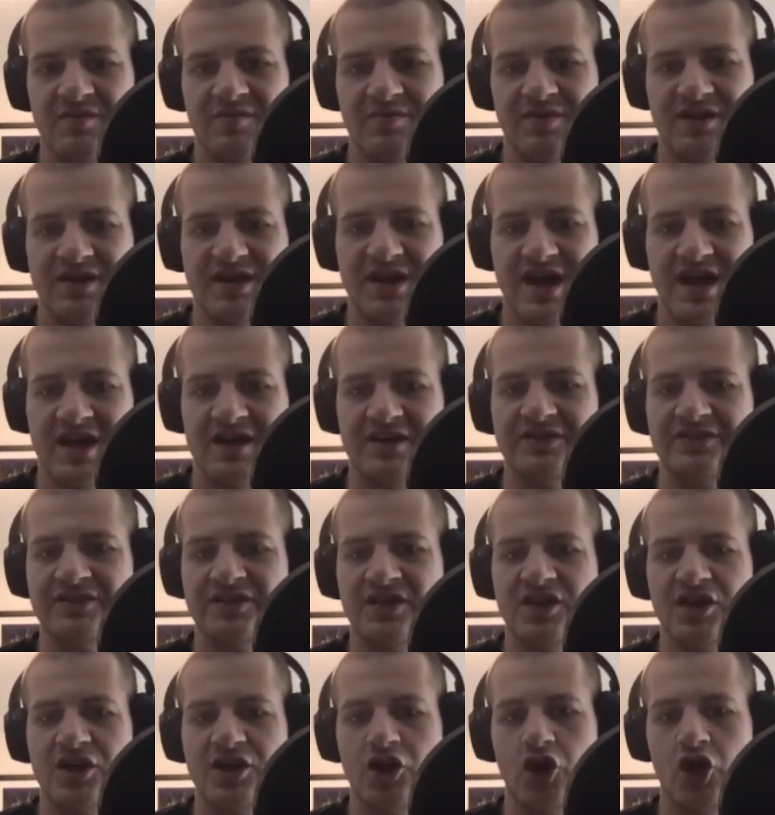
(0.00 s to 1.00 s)
but he
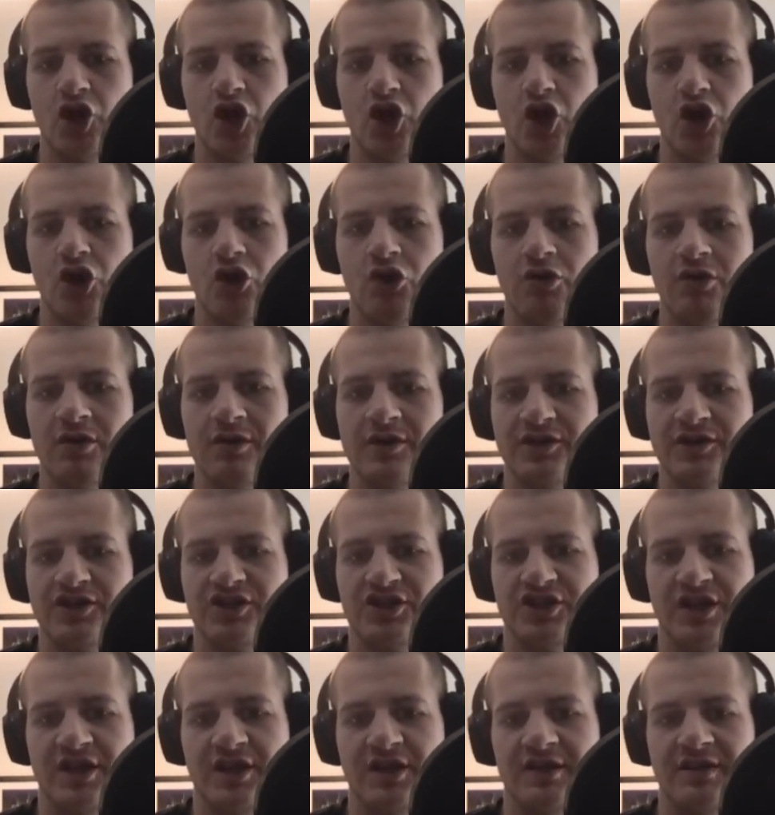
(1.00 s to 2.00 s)
has no
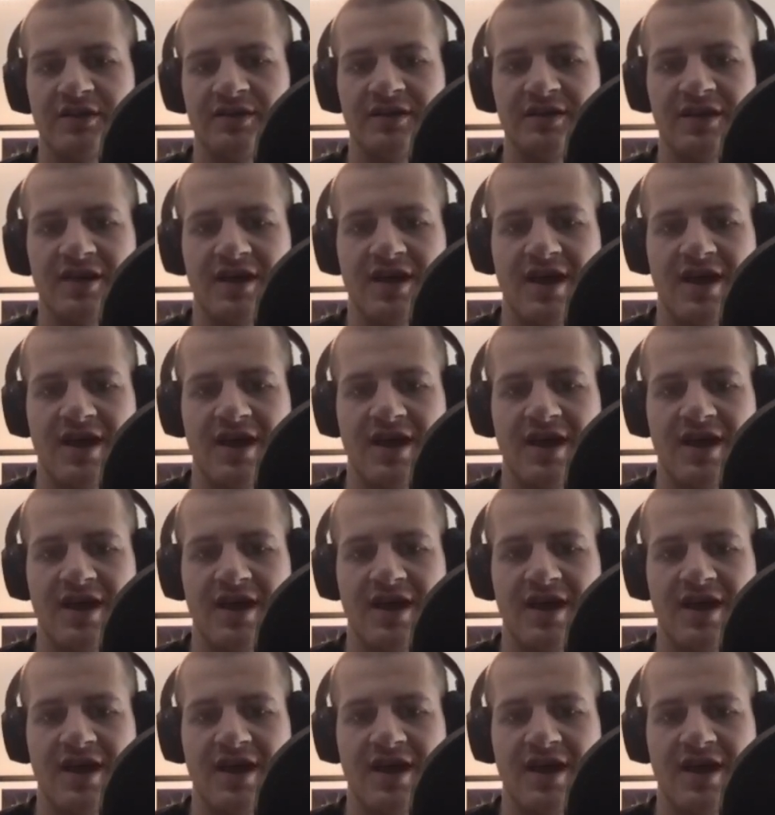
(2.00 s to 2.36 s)
chin,